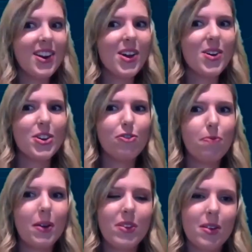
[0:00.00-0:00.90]
that note,
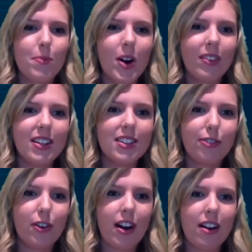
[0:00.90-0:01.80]
you've been with the Marlins
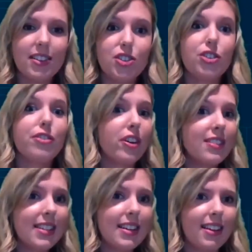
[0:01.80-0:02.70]
for this is your
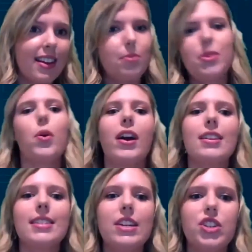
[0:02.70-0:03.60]
third season with the
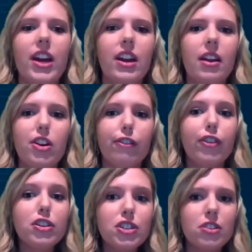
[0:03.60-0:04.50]
organization. Your
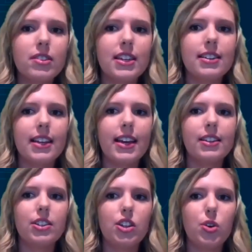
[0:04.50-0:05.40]
first two
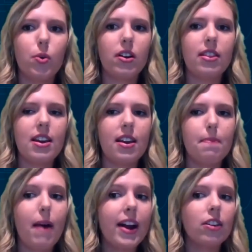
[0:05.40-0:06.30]
seasons, you were the
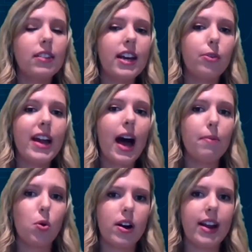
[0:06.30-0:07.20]
minor league
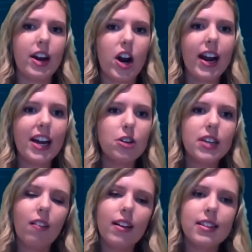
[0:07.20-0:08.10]
rehab coordinator. Can you
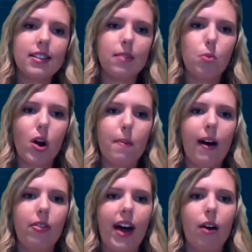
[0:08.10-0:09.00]
tell us more
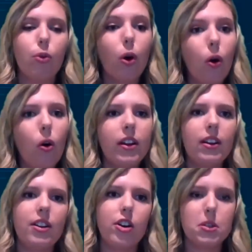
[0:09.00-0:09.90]
about that role
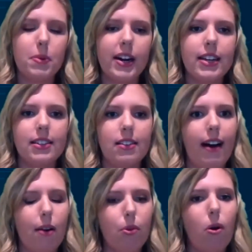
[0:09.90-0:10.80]
and, and your experience in
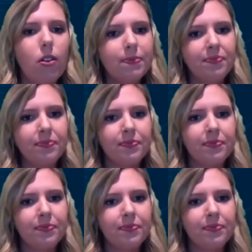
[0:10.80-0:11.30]
that role?